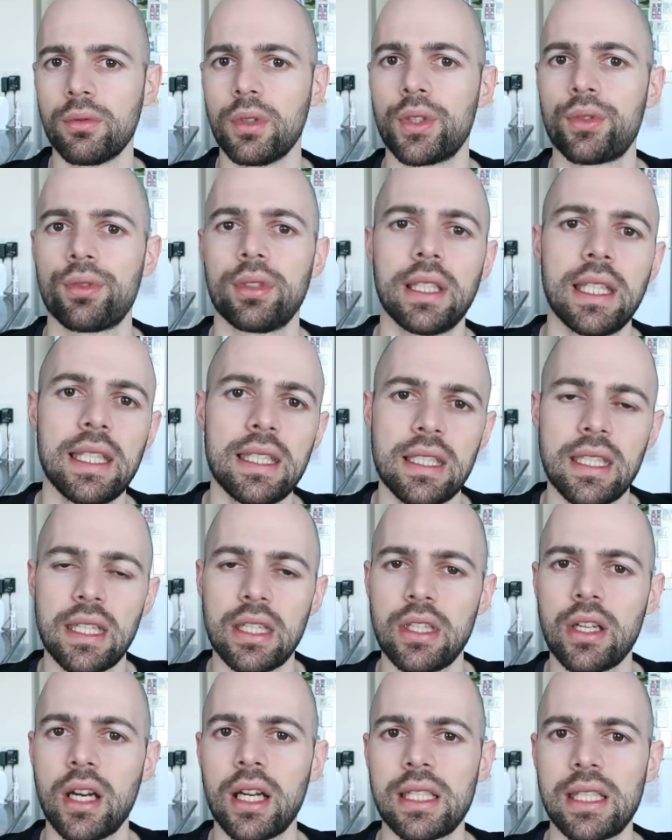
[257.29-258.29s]
was released
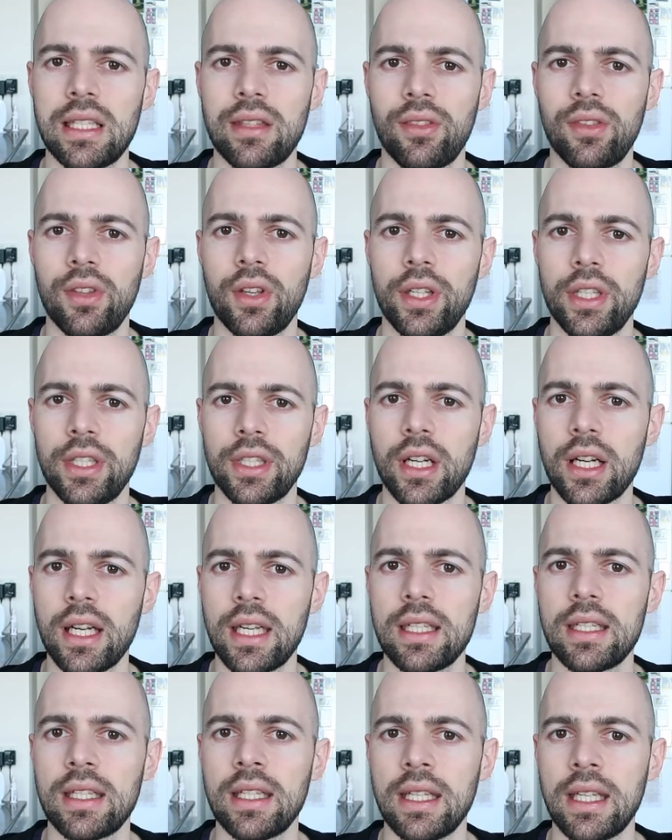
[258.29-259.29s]
in
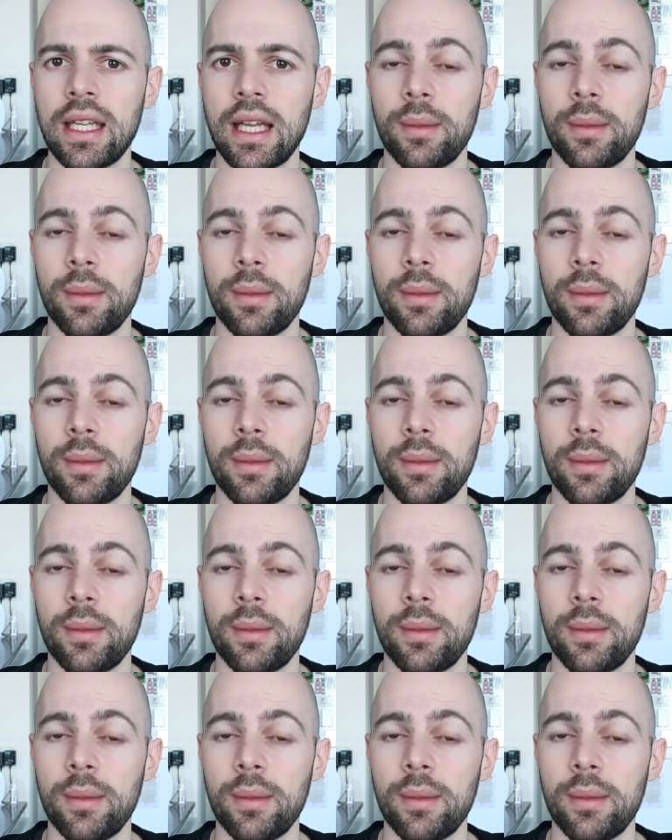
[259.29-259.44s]
1939,